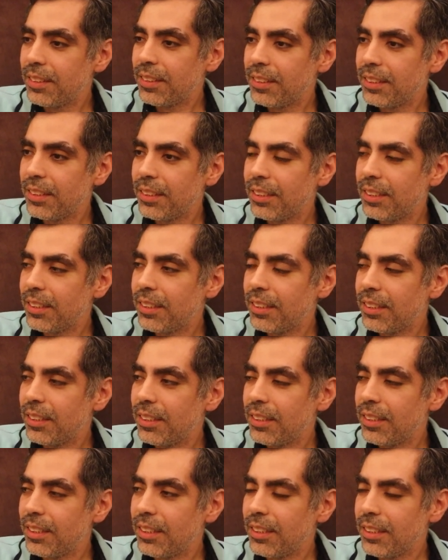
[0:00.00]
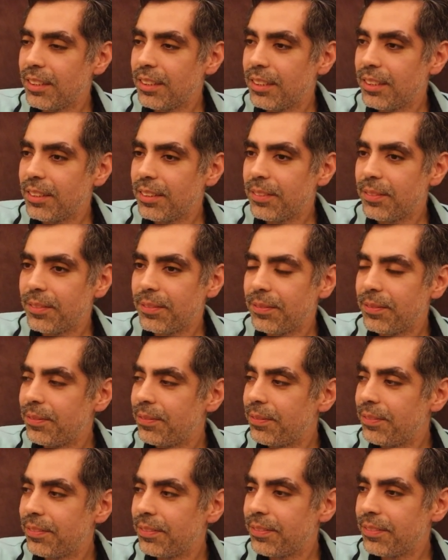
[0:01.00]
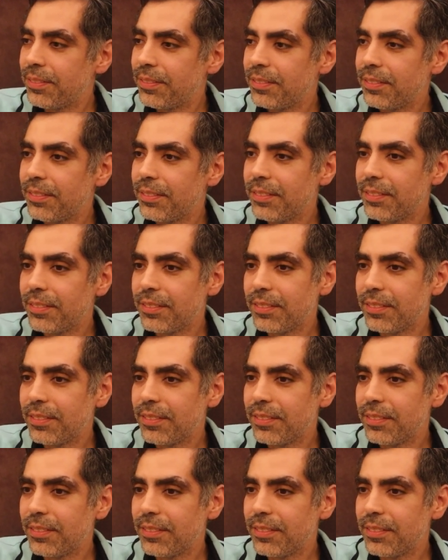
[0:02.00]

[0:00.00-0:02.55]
The person shown says nothing.